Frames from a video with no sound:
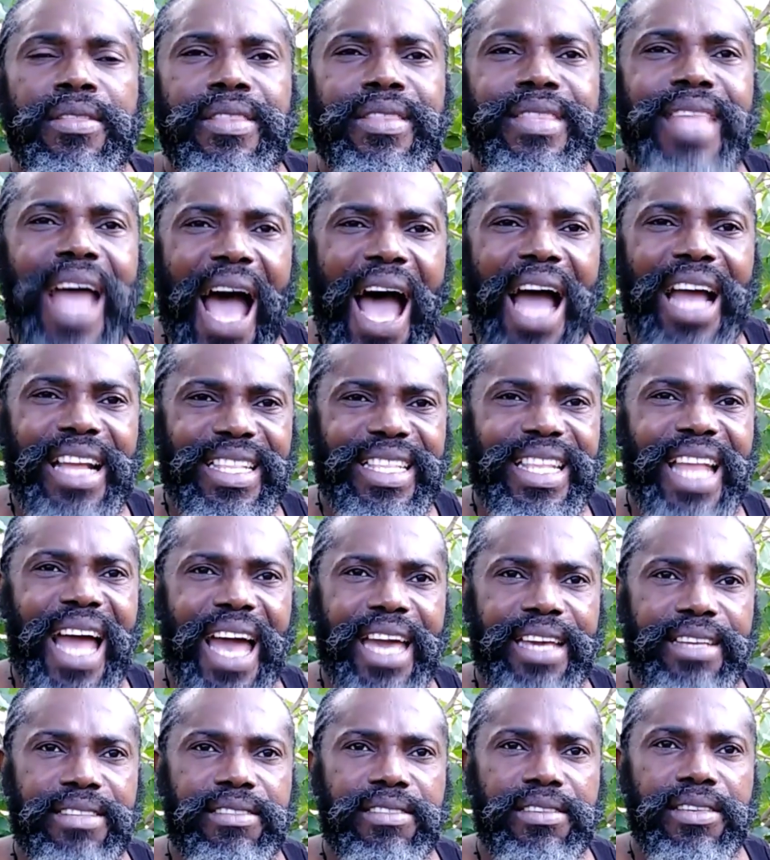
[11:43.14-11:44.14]
dark
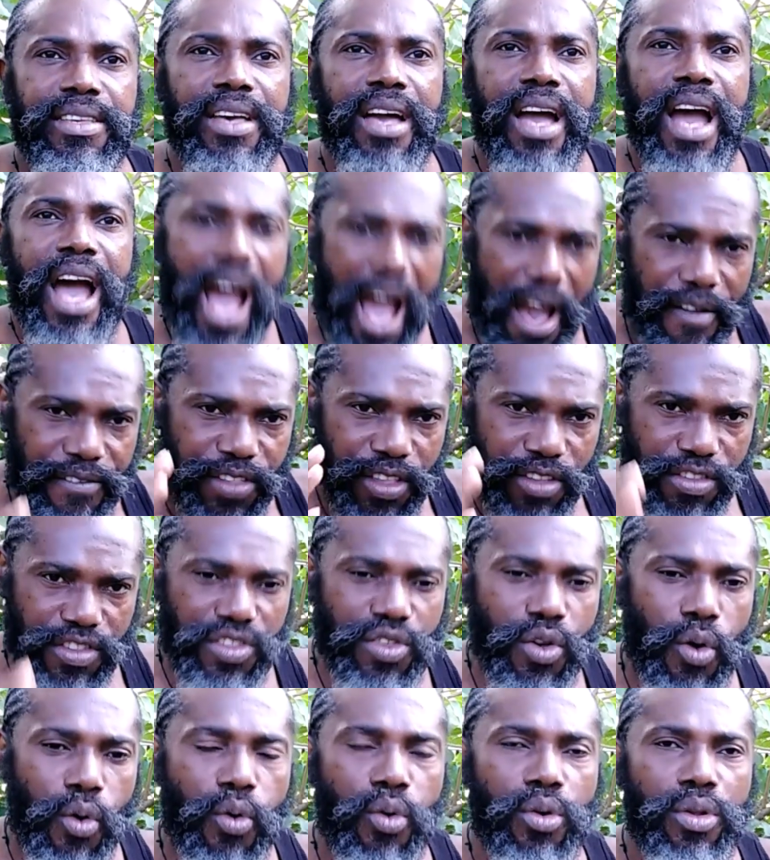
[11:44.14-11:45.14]
night of the
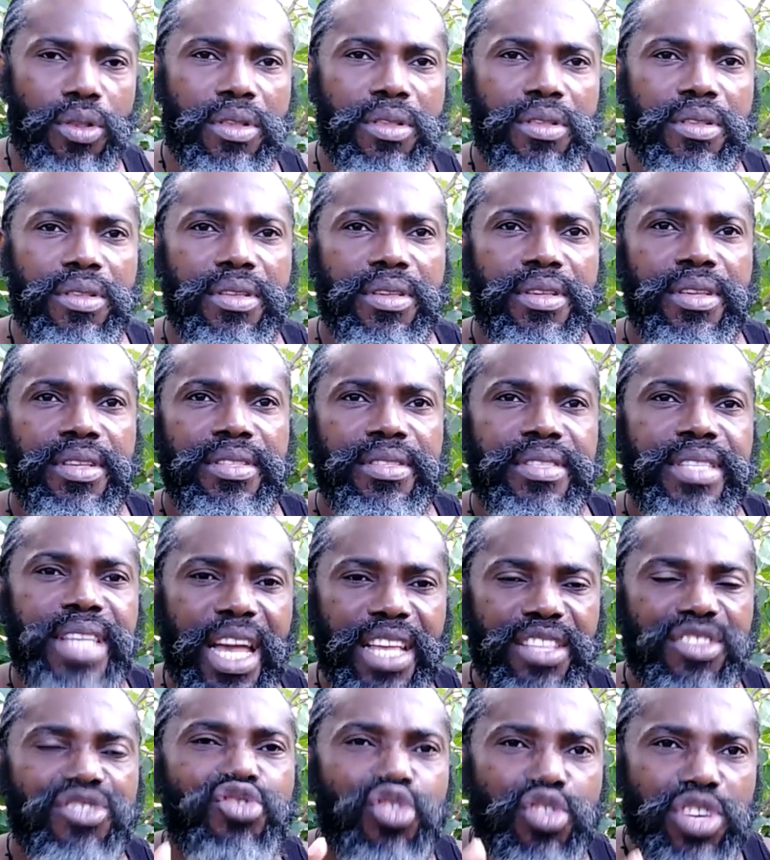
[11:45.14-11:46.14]
soul,
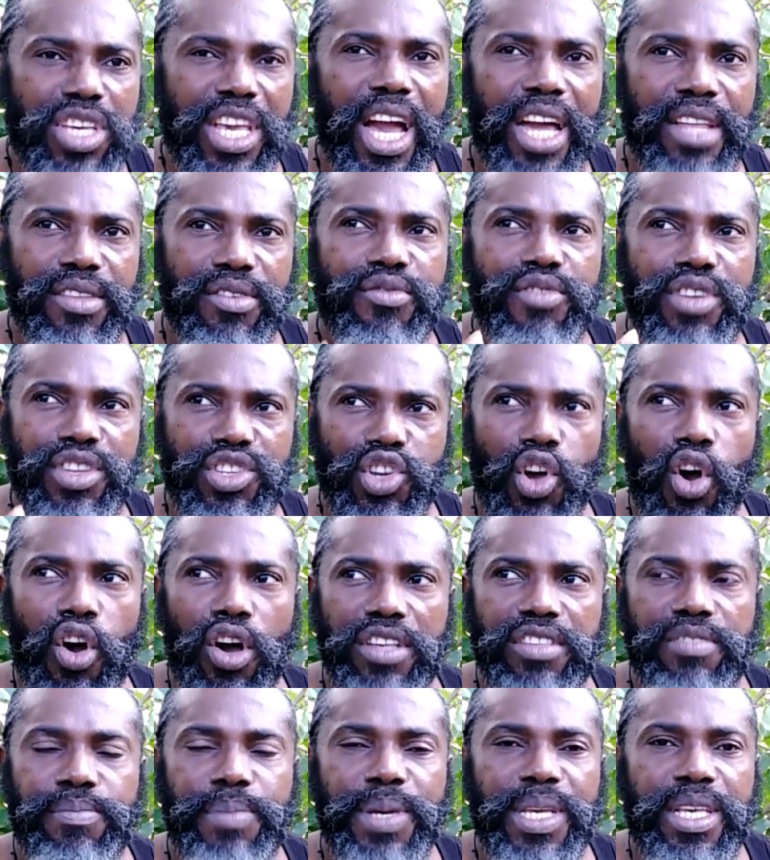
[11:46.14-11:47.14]
then you can
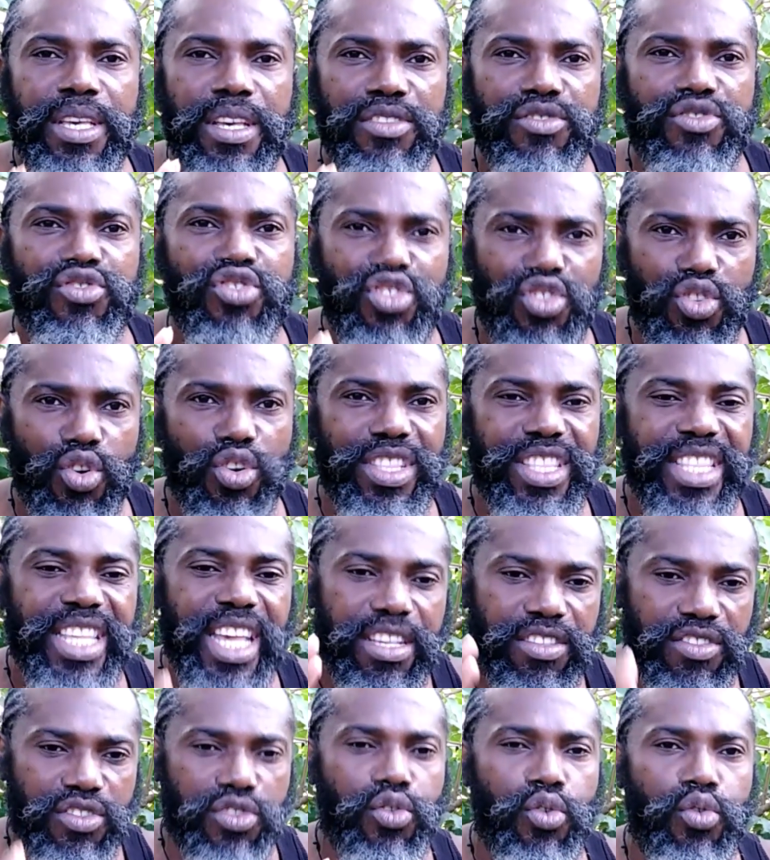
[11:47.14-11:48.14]
rejoice, because you know
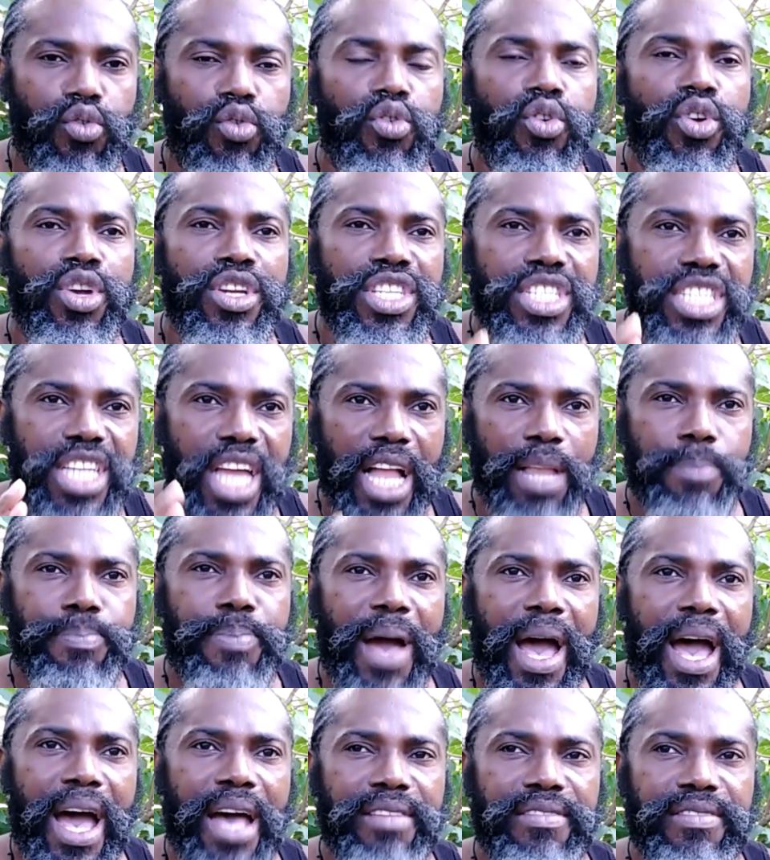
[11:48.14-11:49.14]
this too shall
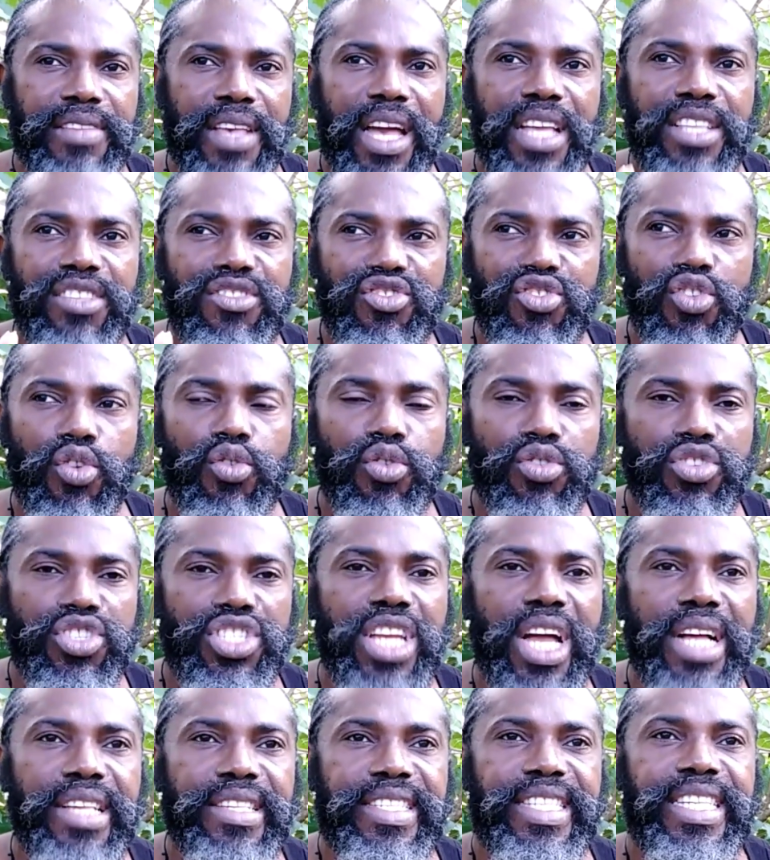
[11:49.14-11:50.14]
pass and you
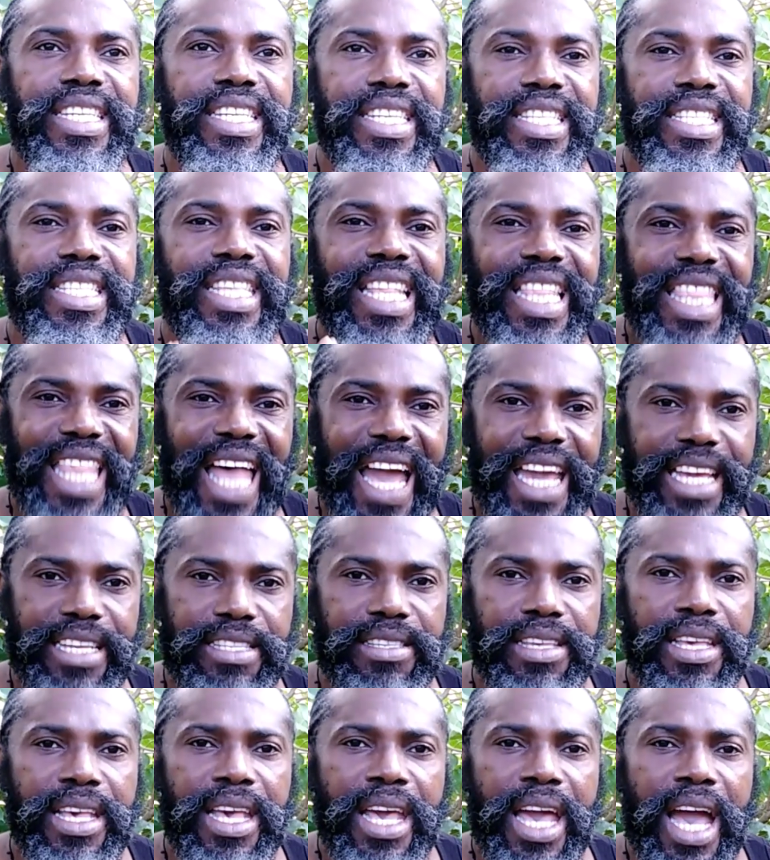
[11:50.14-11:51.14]
shall see the
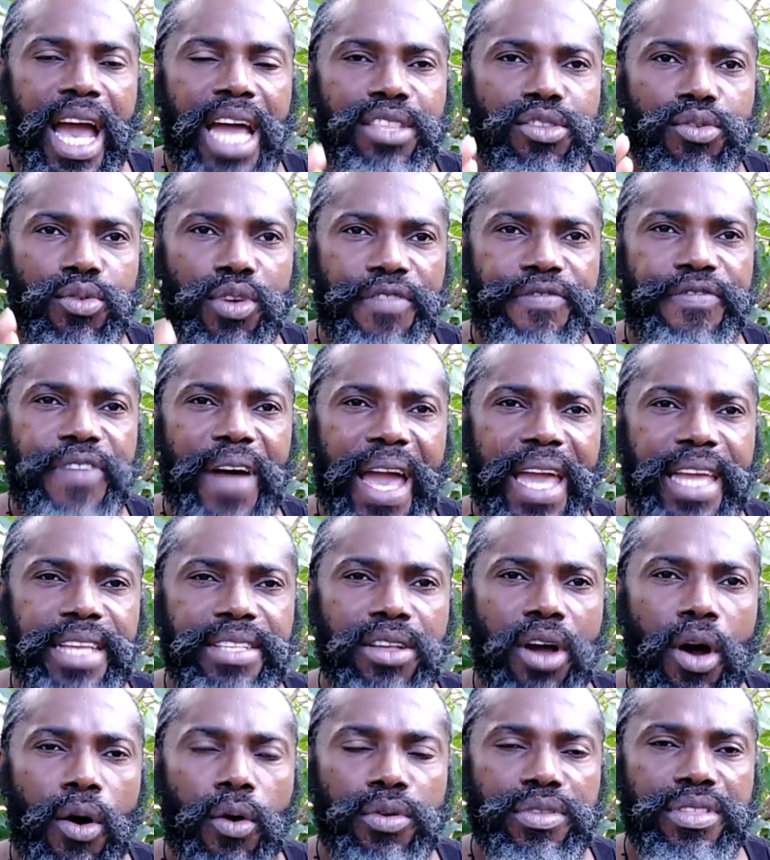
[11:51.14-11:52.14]
light, and you will
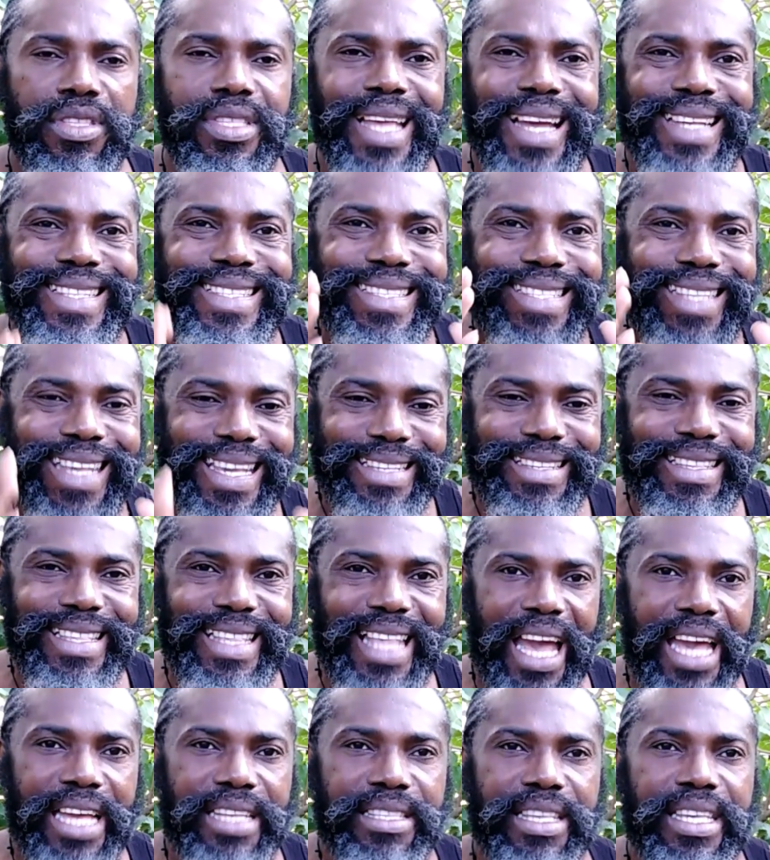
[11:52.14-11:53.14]
find out that this
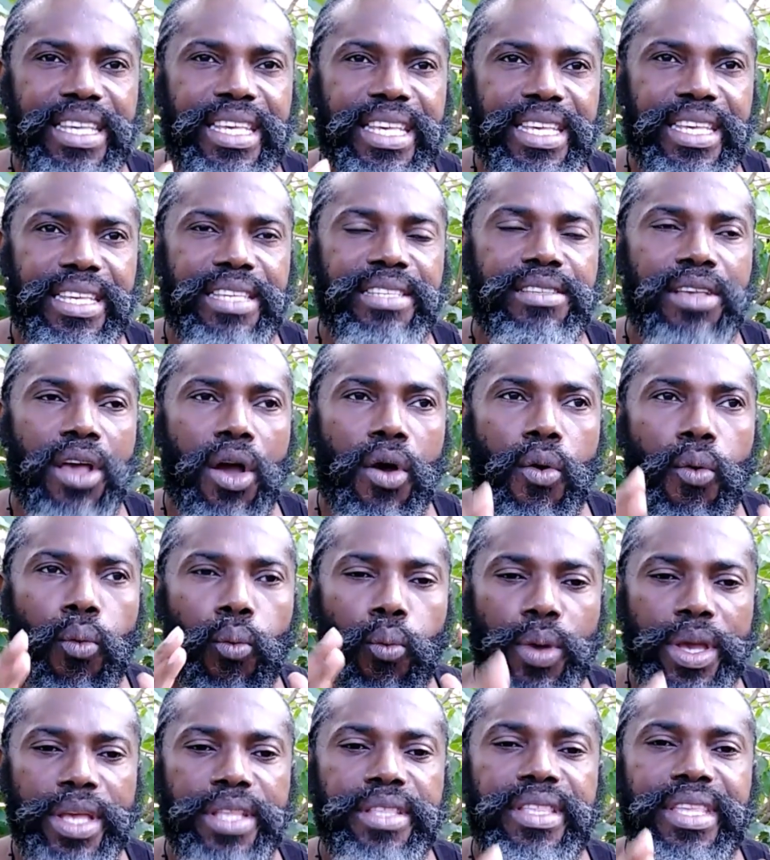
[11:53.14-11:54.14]
light is
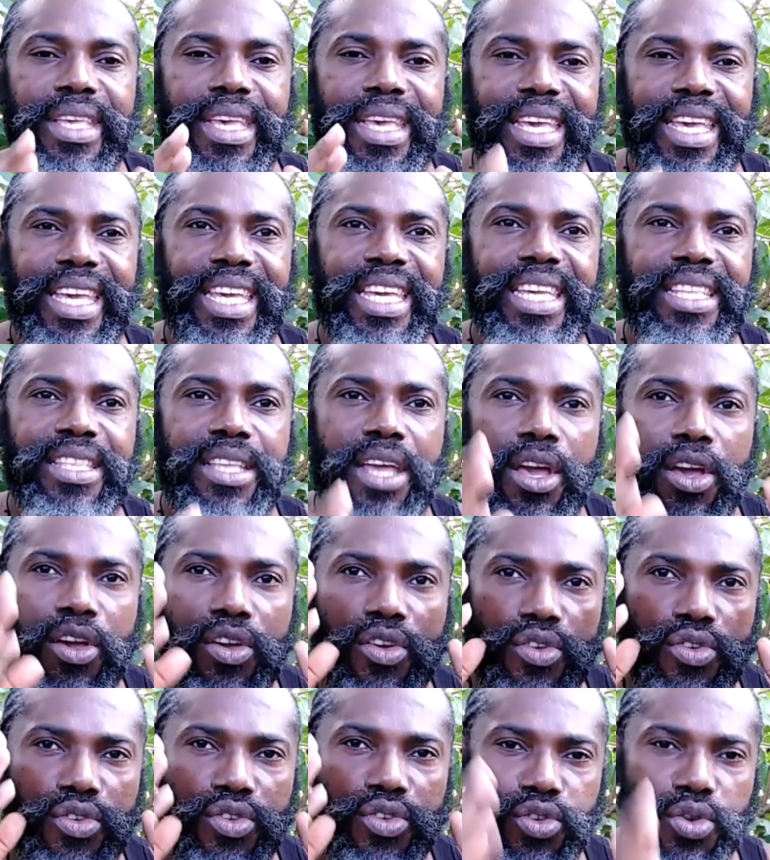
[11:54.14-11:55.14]
within
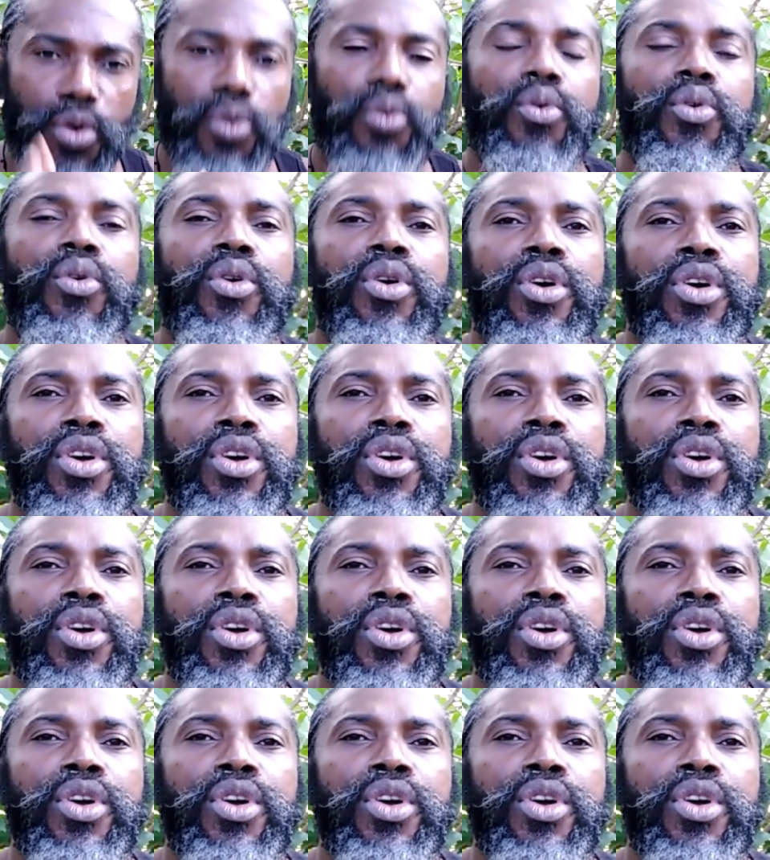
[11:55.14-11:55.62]
you.